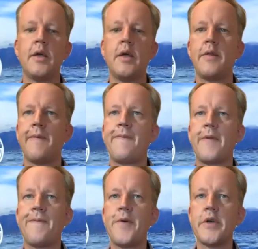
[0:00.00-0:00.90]
the, the
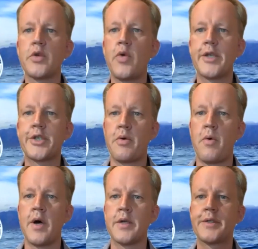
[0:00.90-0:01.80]
first question
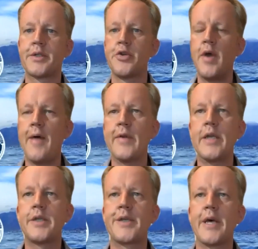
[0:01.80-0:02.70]
was Do you have
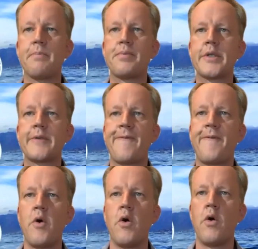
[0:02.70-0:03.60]
any tips
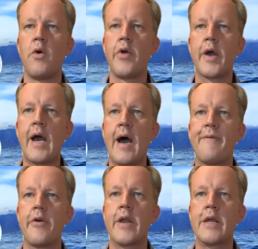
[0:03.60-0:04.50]
for
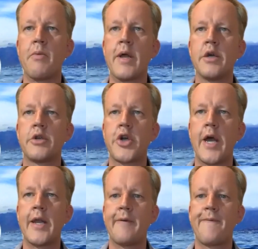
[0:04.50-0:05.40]
recovery when you're
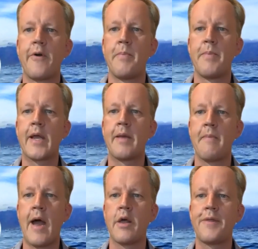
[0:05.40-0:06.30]
training for a big
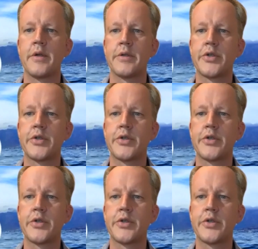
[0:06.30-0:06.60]
marathon